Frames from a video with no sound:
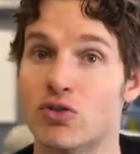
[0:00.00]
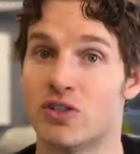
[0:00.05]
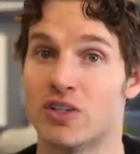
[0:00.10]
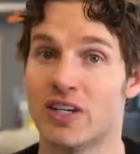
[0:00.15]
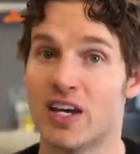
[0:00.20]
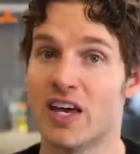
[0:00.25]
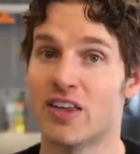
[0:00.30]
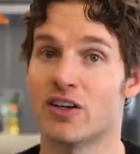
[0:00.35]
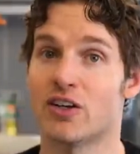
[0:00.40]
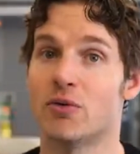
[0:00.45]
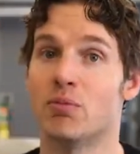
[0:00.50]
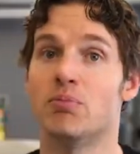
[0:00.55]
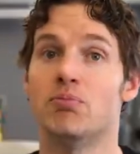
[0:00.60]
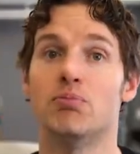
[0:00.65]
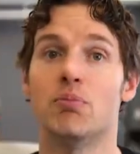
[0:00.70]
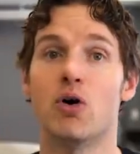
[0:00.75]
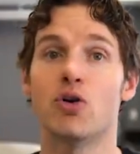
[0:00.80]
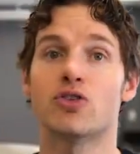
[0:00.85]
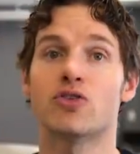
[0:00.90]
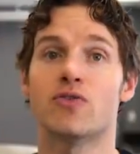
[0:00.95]
together.
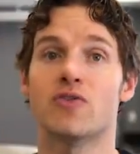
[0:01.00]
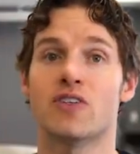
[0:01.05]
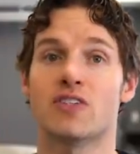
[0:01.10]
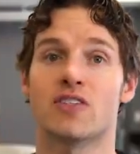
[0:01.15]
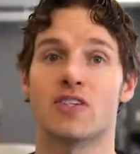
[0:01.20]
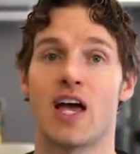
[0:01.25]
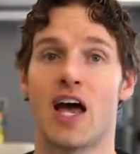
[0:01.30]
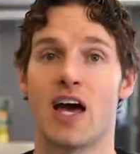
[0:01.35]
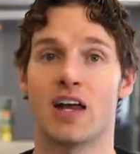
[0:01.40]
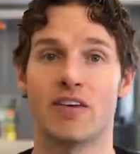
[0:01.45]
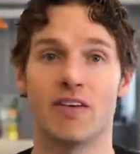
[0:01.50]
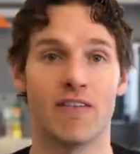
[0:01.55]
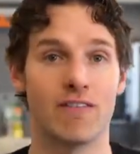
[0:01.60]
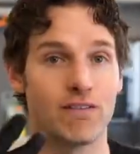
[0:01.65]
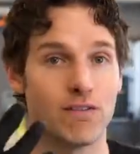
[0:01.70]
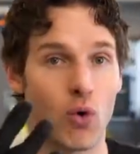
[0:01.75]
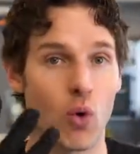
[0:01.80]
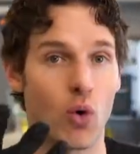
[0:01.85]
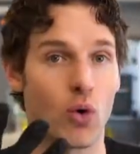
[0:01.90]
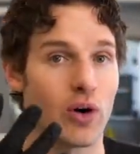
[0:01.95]
Most of us had
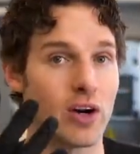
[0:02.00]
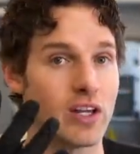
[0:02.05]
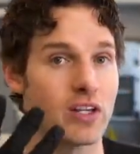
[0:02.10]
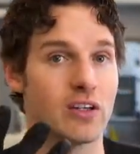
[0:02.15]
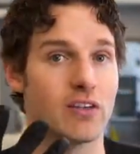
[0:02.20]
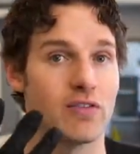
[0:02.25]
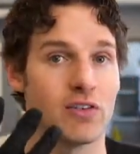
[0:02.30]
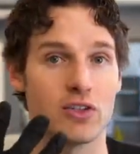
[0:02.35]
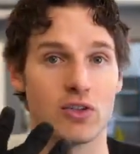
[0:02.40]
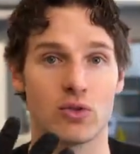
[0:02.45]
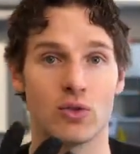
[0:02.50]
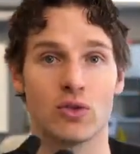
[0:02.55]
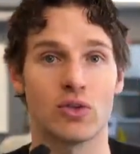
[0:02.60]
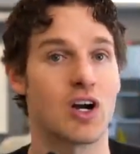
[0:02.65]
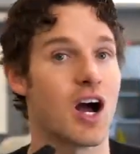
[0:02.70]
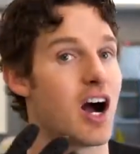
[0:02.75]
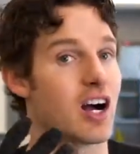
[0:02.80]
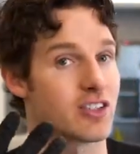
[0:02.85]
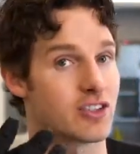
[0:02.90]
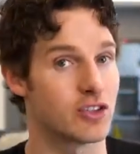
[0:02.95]
4 individual
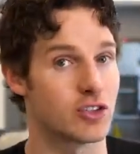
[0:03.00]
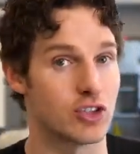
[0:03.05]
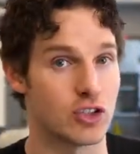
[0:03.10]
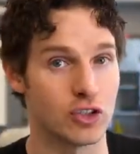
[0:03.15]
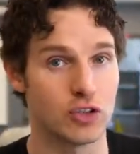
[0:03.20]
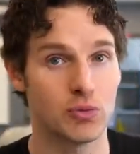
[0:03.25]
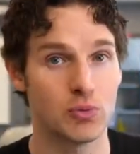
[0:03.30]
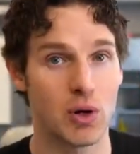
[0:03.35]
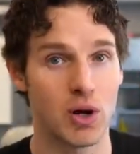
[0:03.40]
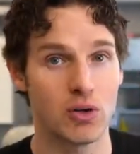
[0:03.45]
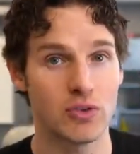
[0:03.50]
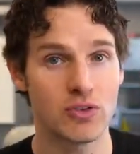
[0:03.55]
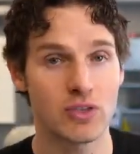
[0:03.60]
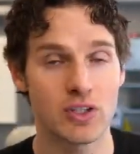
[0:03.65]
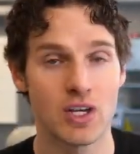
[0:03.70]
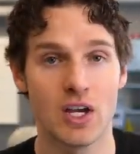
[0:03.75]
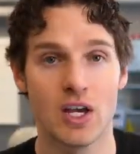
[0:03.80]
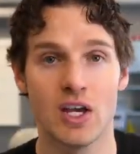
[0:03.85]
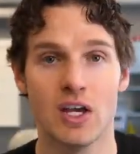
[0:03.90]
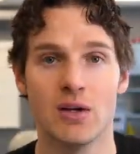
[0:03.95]
coccygeal bones,
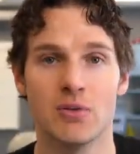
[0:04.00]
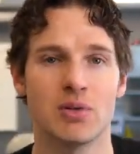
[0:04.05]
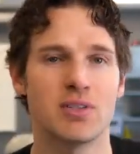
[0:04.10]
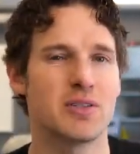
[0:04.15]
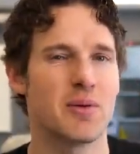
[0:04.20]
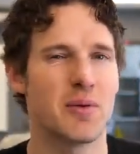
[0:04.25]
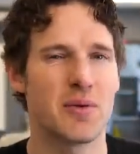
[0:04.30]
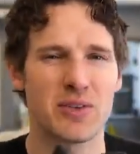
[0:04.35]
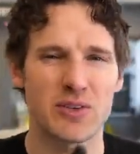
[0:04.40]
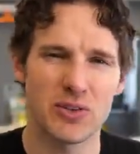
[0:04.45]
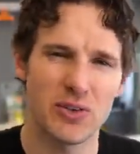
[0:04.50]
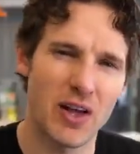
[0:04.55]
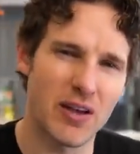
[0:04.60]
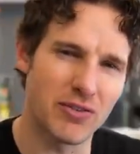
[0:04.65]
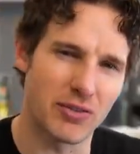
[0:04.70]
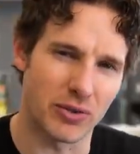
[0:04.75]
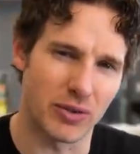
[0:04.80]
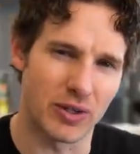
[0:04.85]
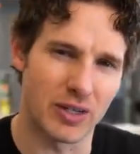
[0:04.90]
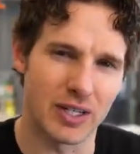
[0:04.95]
but some of us will
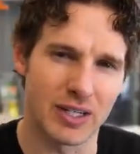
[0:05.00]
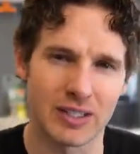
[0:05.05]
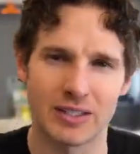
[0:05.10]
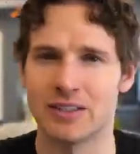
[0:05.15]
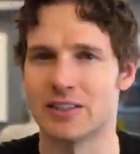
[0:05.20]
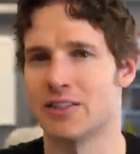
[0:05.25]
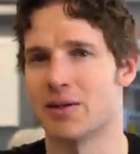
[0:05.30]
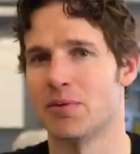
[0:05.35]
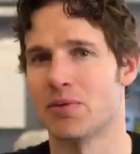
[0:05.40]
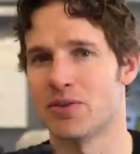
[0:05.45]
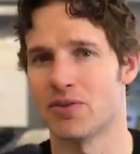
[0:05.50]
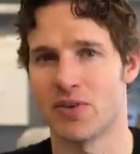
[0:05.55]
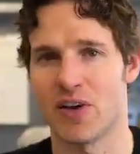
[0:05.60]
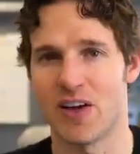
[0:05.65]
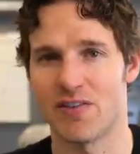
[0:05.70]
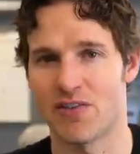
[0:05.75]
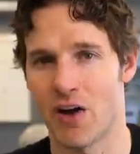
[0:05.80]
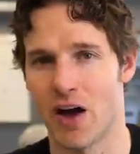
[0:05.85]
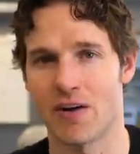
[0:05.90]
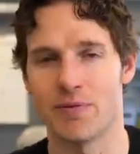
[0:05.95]
have 3, some of us will
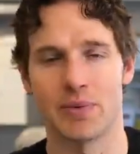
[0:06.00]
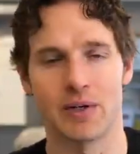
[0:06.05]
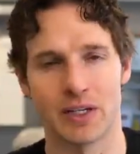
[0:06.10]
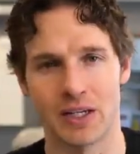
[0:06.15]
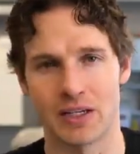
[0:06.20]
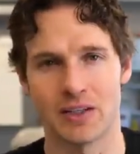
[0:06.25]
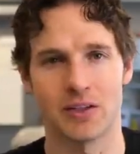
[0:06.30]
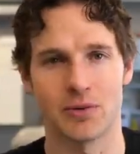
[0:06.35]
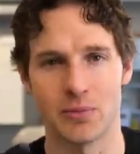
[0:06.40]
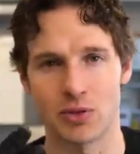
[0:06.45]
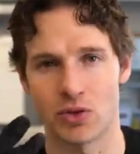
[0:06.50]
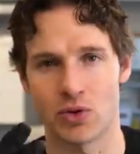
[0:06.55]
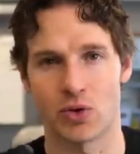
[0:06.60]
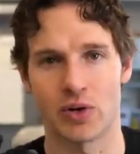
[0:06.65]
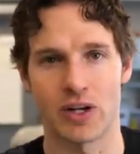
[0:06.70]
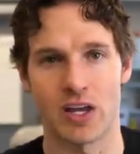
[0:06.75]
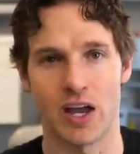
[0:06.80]
have 5, but again, the majority